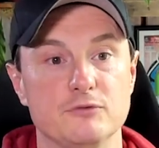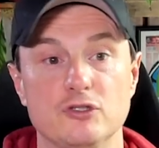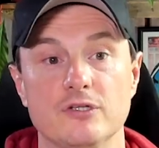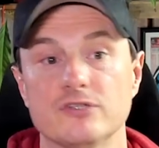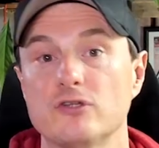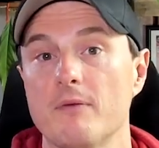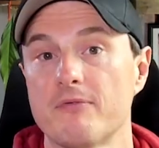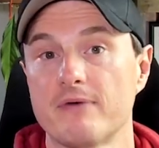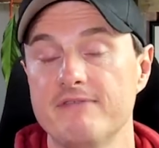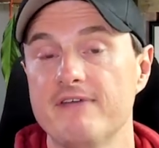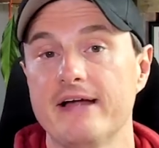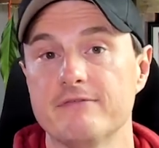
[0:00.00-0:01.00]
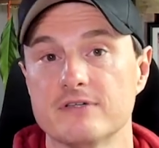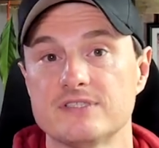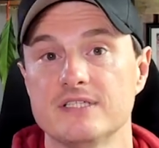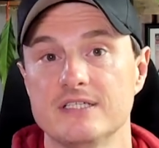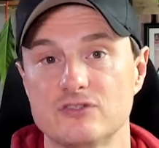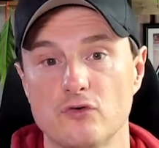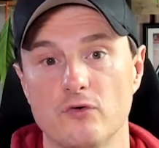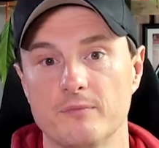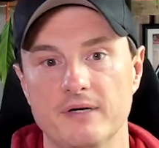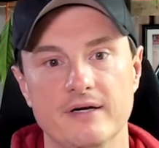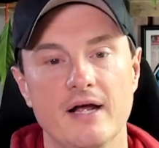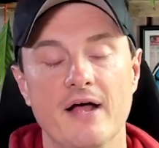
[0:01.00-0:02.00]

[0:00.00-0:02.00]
to the top 3 favourites in this tournament.